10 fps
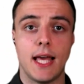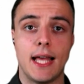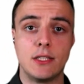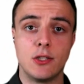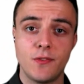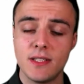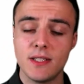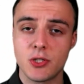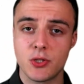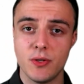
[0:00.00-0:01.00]
And the thing
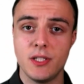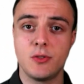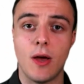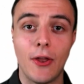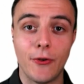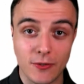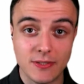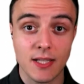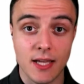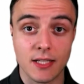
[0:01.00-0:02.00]
that you need to
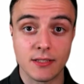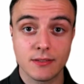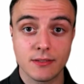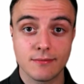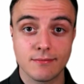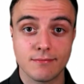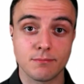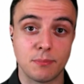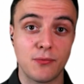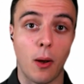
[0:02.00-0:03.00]
understand
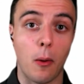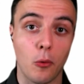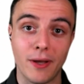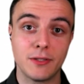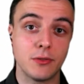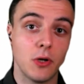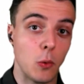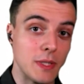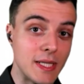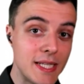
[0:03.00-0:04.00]
before I'm going to
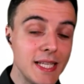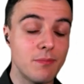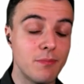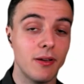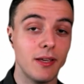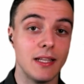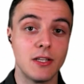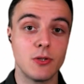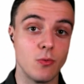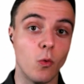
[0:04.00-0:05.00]
go deep
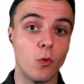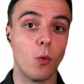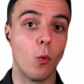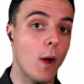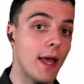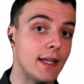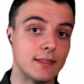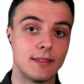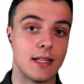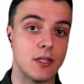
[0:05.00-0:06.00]
into the
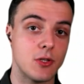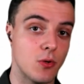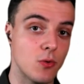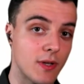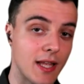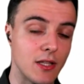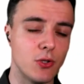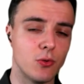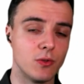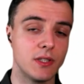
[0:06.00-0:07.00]
ways that you can
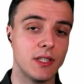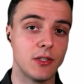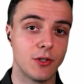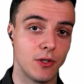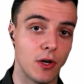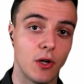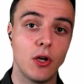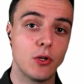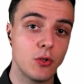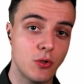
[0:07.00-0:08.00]
use in order
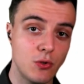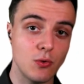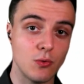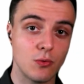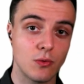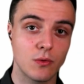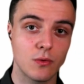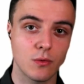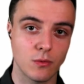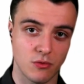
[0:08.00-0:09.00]
to
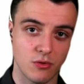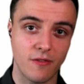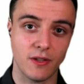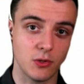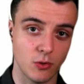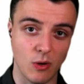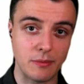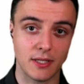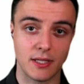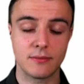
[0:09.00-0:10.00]
run traffic to your
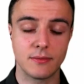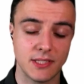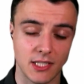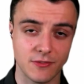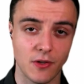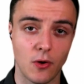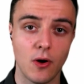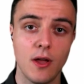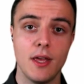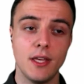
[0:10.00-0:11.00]
website, sales funnel.
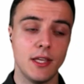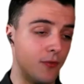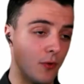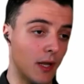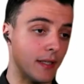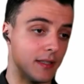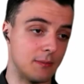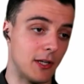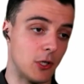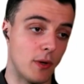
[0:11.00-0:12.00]
If you like this,
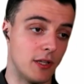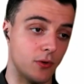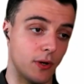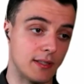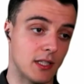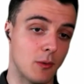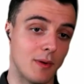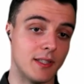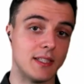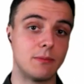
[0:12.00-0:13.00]
by the way, and if you're excited
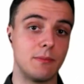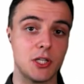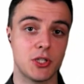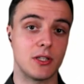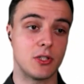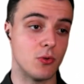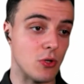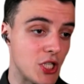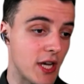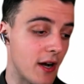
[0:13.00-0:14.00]
about this, make sure that you
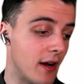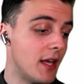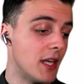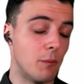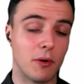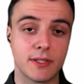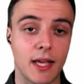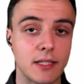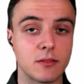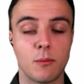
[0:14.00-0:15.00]
share the
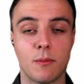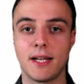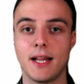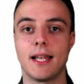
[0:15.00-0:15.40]
podcast to somebody that